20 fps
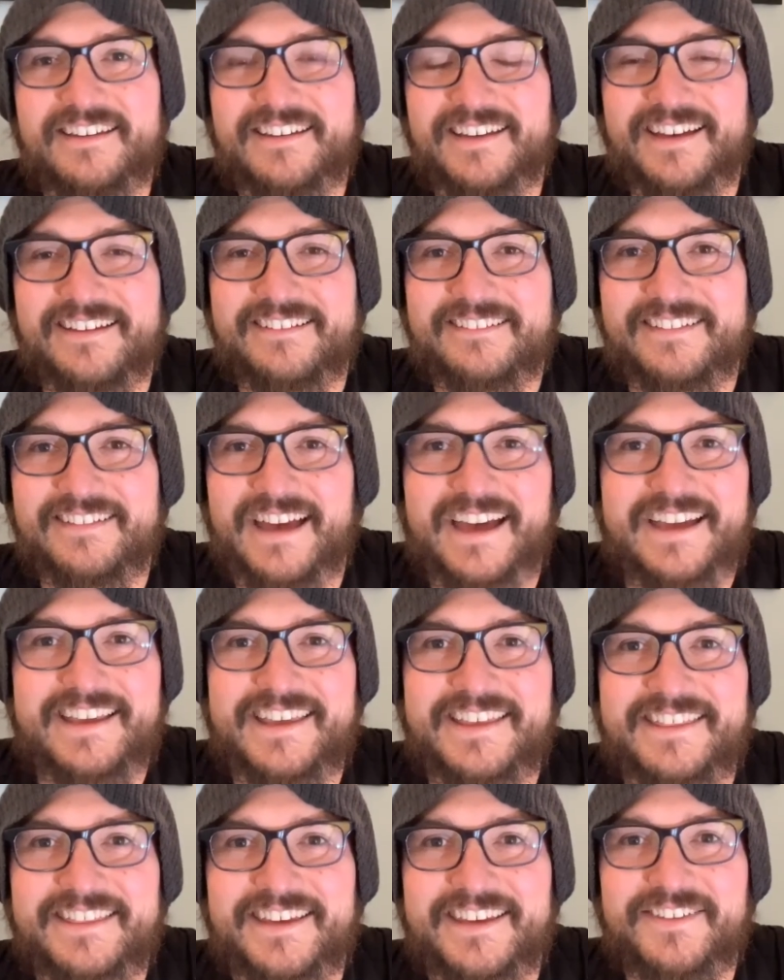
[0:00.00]
I can't
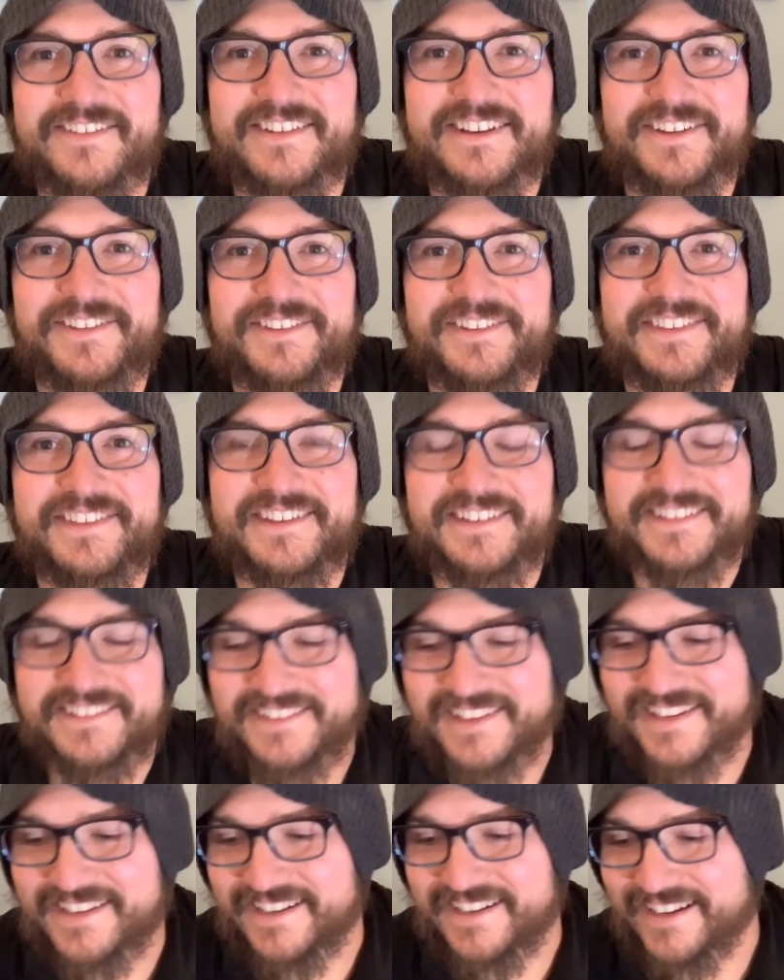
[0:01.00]
think of another thing to say
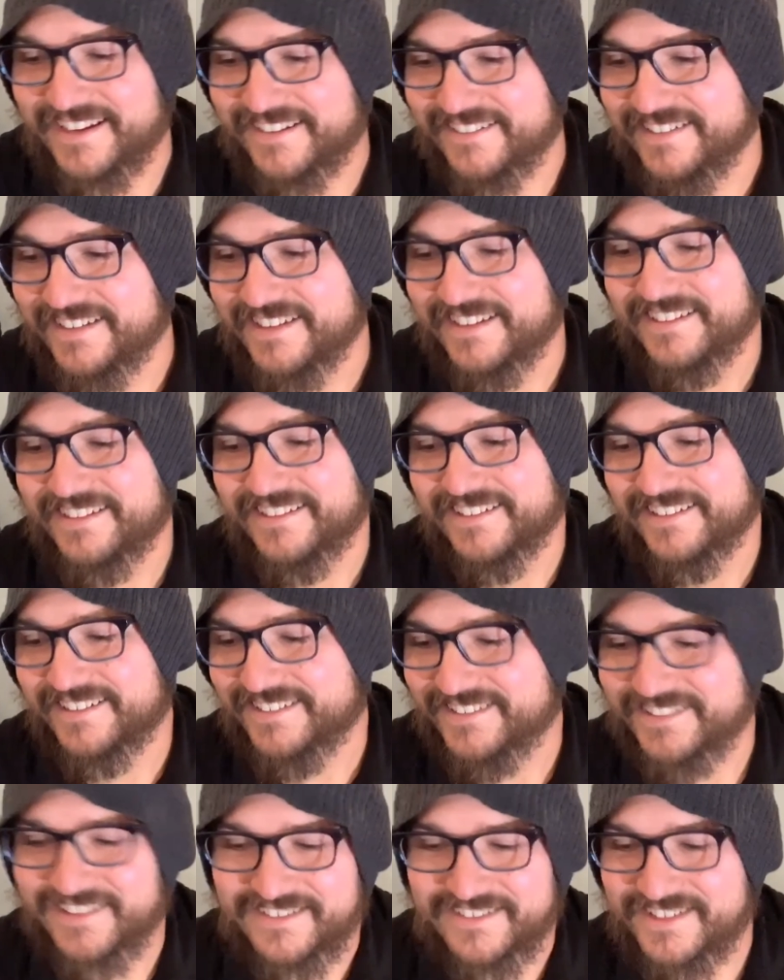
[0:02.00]
now, so I'm
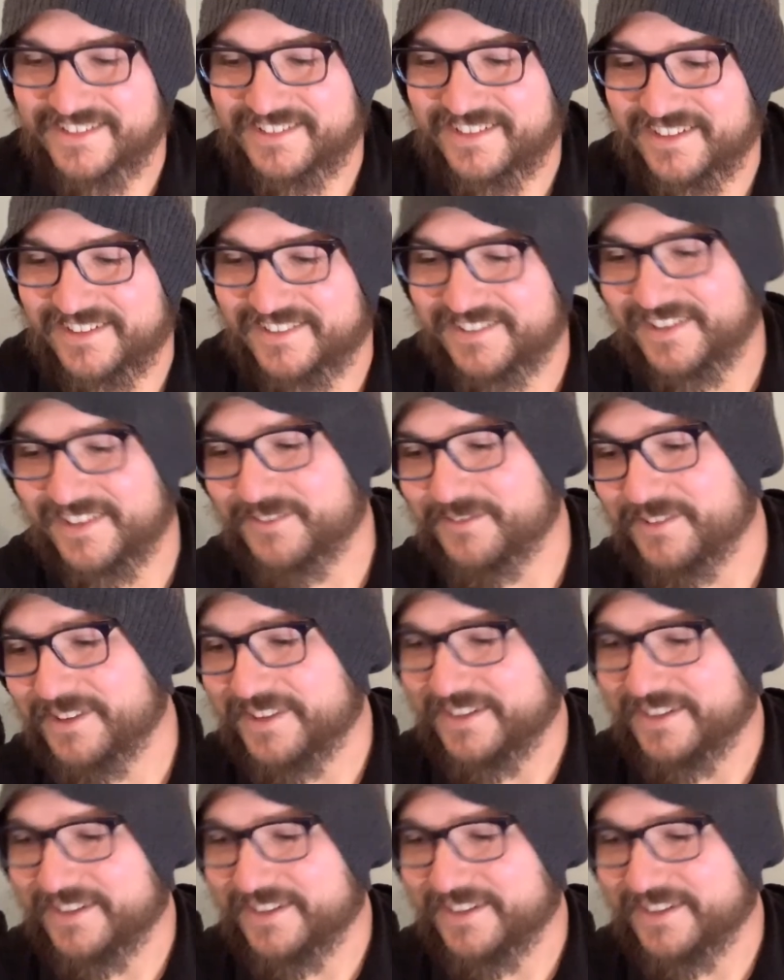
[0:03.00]
just going to stick with it.